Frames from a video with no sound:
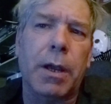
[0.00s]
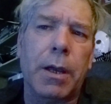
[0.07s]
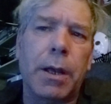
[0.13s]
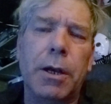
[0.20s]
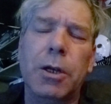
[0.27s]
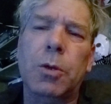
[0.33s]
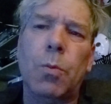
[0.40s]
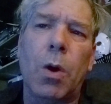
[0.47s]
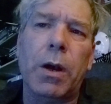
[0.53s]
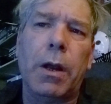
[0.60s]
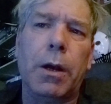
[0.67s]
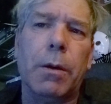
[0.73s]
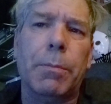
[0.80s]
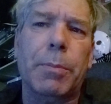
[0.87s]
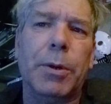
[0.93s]
It is
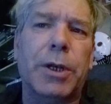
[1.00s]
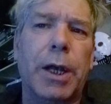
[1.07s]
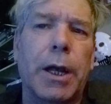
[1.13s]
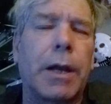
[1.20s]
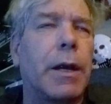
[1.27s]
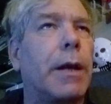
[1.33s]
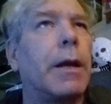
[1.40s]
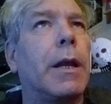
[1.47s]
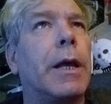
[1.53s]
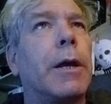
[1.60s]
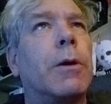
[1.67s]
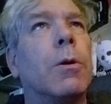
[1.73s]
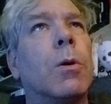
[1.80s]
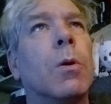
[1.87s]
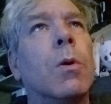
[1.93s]
100%
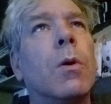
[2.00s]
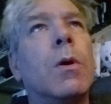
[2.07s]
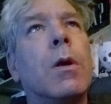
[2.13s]
illegal